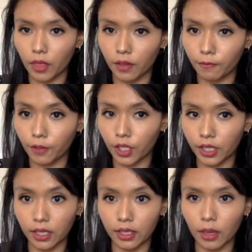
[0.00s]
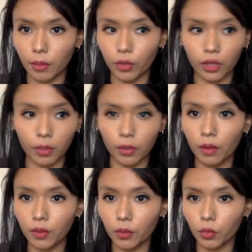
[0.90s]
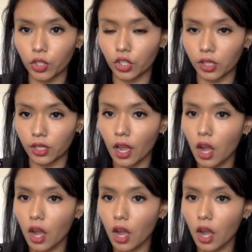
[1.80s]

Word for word: the first example in the problem, which is